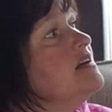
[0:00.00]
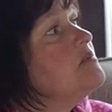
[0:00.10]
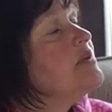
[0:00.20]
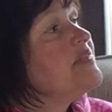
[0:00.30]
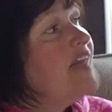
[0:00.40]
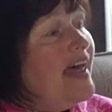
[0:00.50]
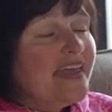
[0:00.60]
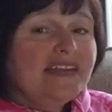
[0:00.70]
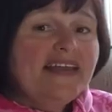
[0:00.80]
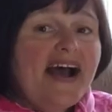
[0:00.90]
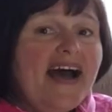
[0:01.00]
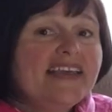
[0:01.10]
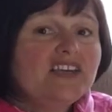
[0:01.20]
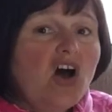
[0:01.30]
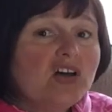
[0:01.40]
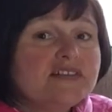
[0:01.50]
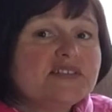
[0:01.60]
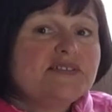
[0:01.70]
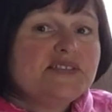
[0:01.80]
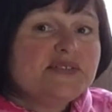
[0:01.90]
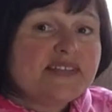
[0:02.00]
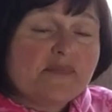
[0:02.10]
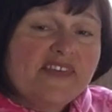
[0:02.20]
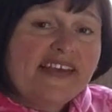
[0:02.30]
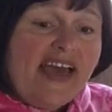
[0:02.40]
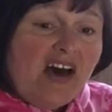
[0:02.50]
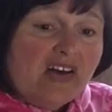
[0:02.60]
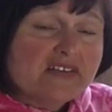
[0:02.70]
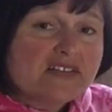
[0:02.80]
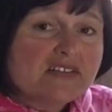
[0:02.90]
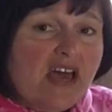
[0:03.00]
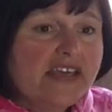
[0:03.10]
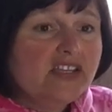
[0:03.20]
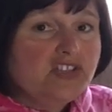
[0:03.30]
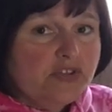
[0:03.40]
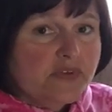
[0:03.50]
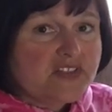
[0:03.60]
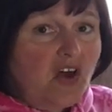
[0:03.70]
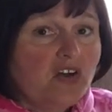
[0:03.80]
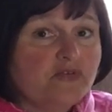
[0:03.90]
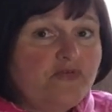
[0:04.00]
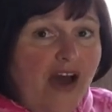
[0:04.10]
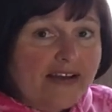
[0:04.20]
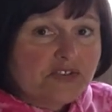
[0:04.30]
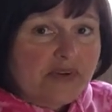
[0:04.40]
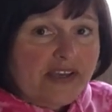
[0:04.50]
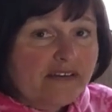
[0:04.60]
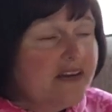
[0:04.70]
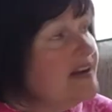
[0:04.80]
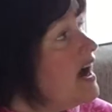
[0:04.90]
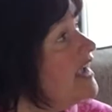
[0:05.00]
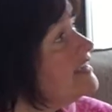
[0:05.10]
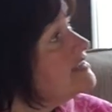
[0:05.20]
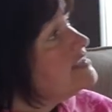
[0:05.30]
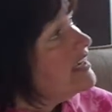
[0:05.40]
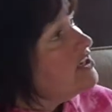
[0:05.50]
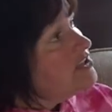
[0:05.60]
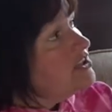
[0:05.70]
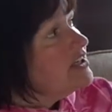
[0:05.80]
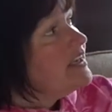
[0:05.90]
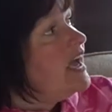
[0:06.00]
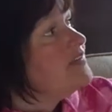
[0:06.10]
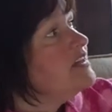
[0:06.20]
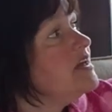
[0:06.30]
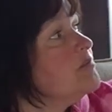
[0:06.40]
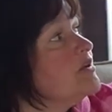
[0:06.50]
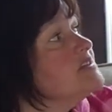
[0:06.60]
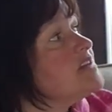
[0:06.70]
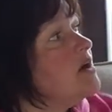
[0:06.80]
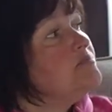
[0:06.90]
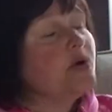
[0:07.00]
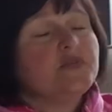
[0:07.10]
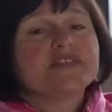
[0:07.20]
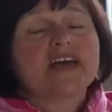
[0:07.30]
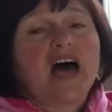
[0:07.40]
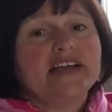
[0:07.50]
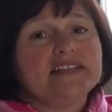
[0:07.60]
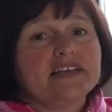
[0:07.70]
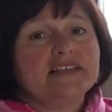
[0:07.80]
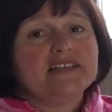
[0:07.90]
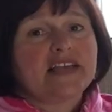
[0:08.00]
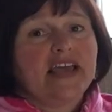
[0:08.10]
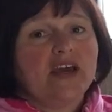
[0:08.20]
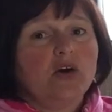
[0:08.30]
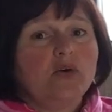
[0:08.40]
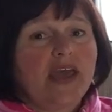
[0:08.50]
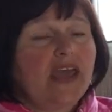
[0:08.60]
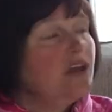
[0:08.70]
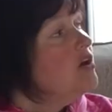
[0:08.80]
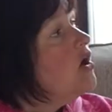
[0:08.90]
But then I can also do something else. I can do what's called factoring. I can take a look at the numbers on both sides and say, okay,